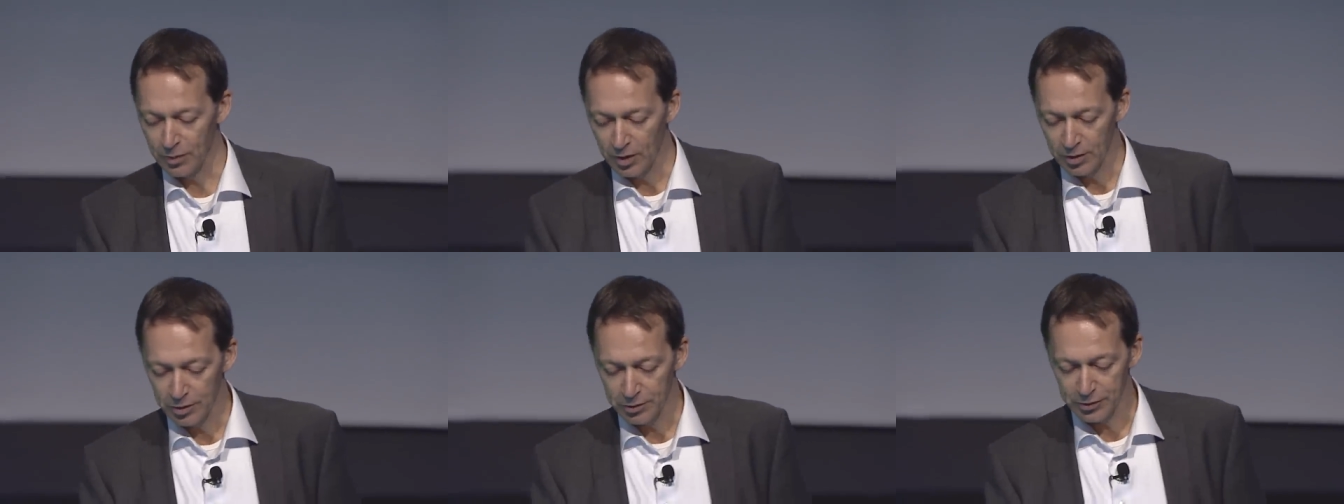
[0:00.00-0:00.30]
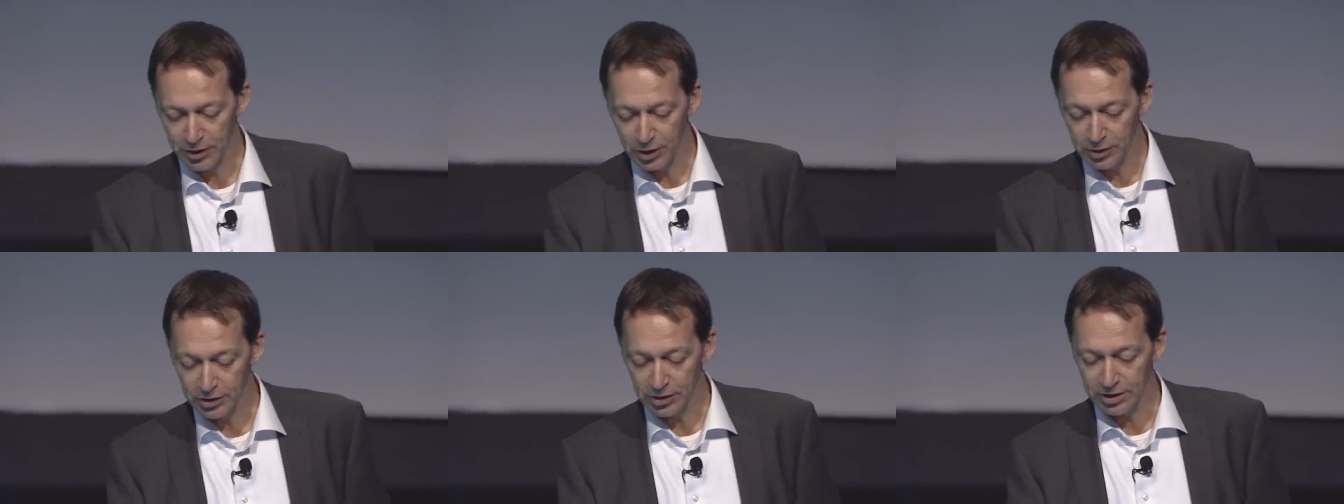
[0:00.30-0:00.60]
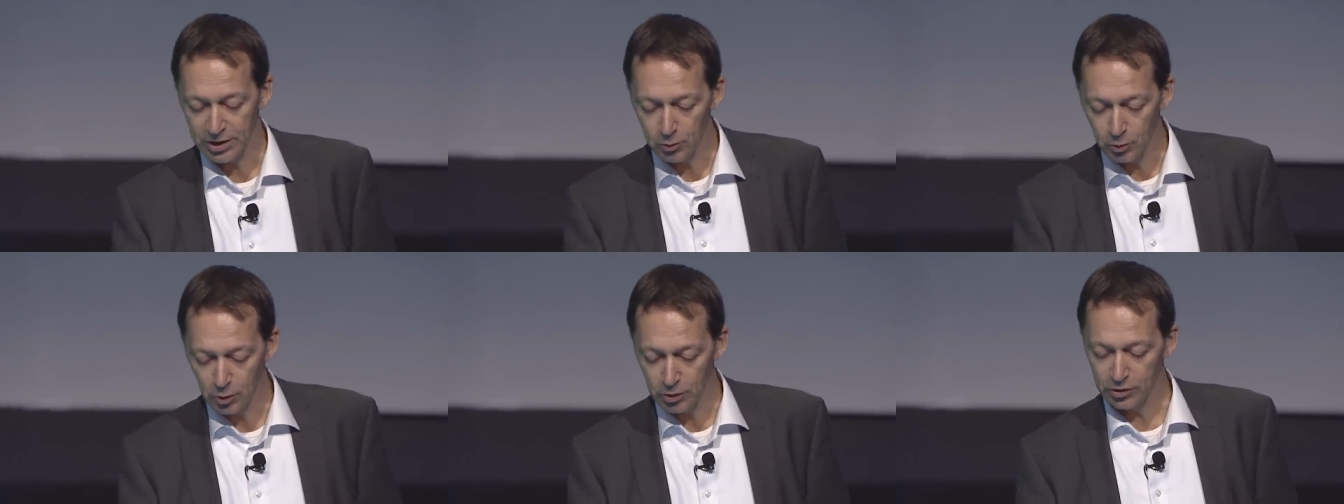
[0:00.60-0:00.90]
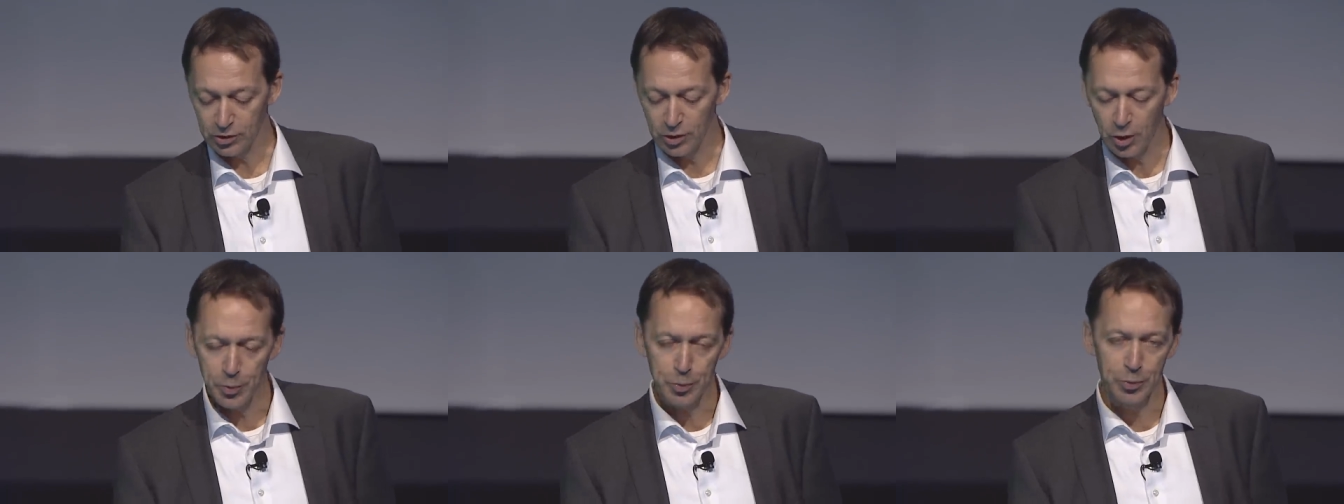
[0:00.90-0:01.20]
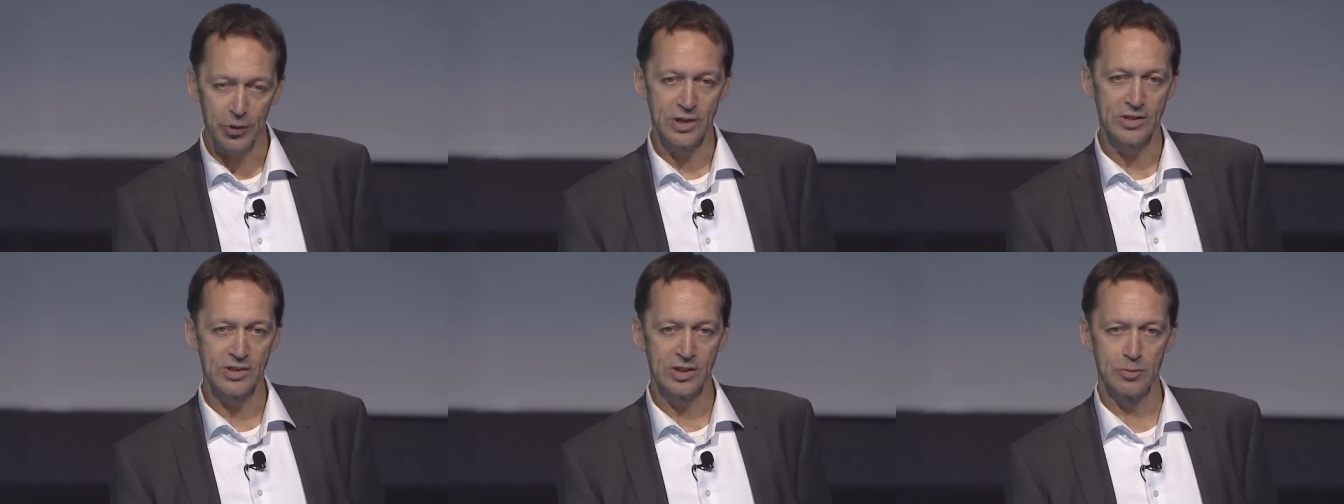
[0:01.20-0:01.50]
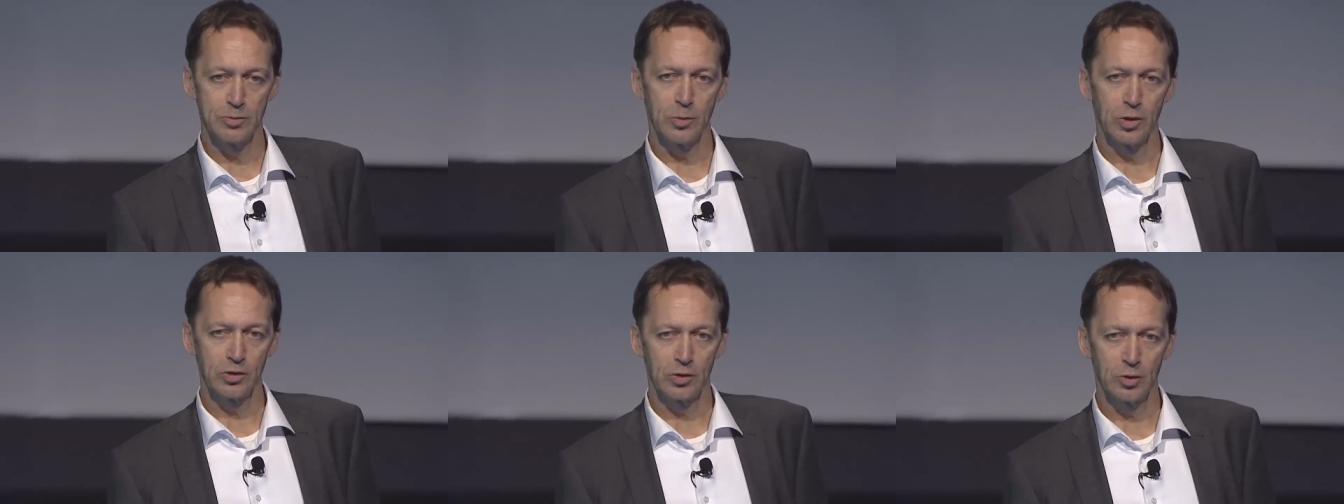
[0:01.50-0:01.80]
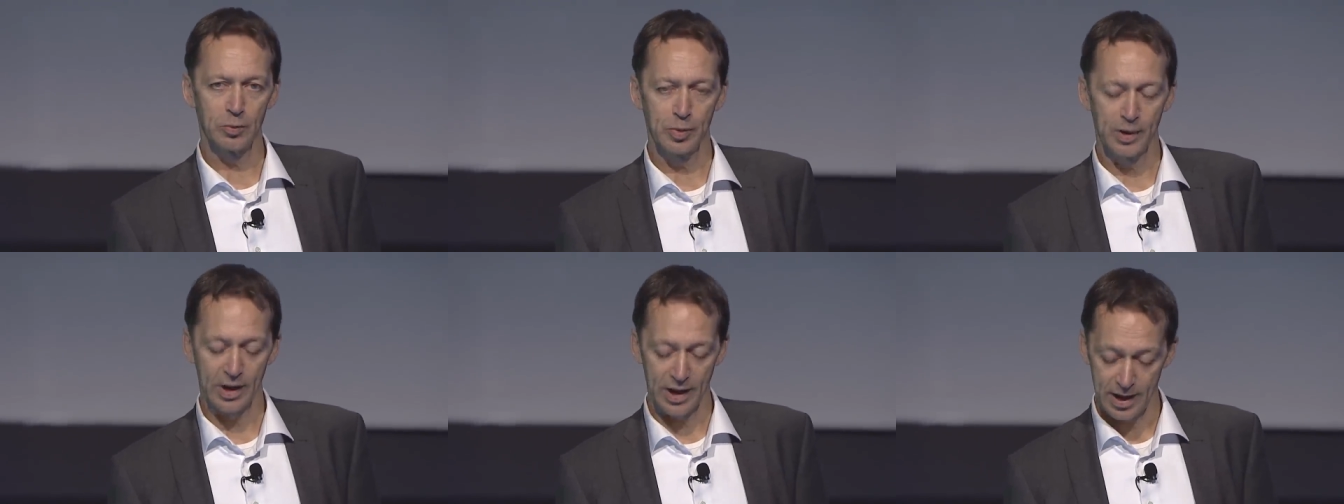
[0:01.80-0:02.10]
felt that it was an operating model
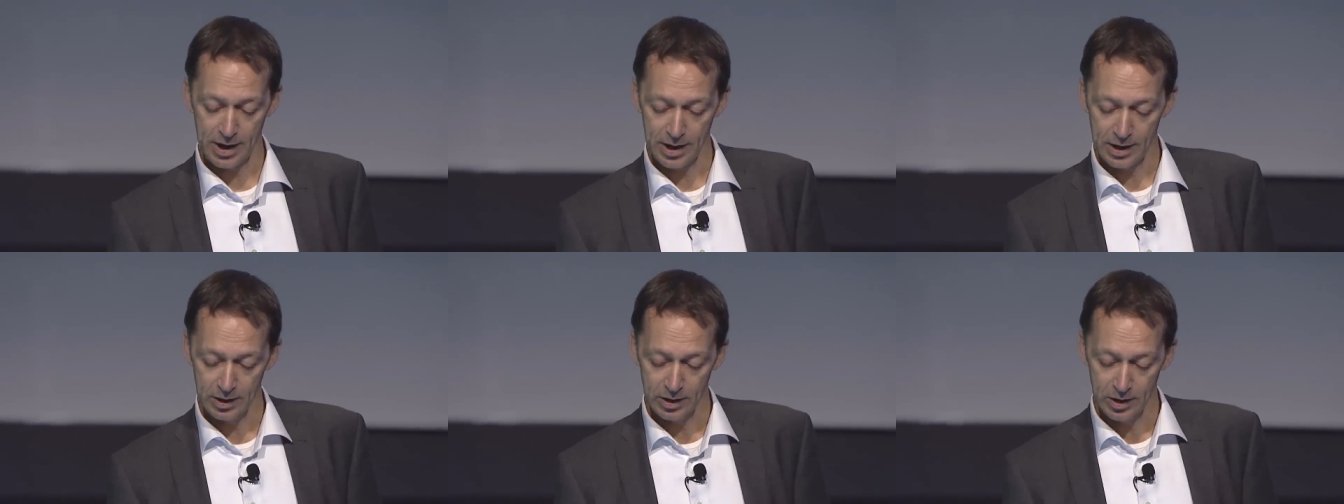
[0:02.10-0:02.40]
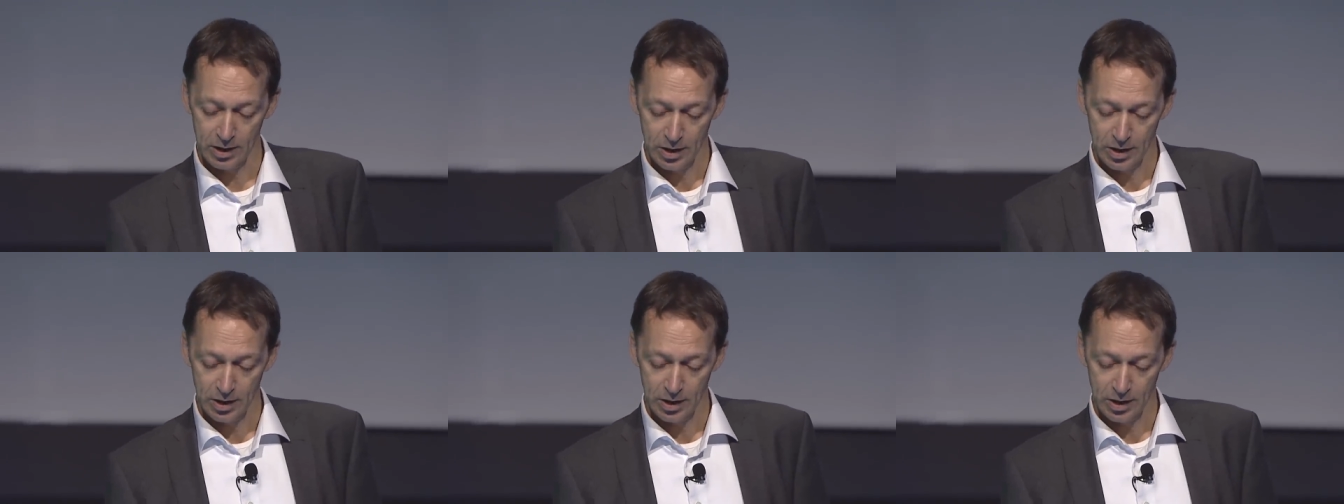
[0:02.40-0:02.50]
play,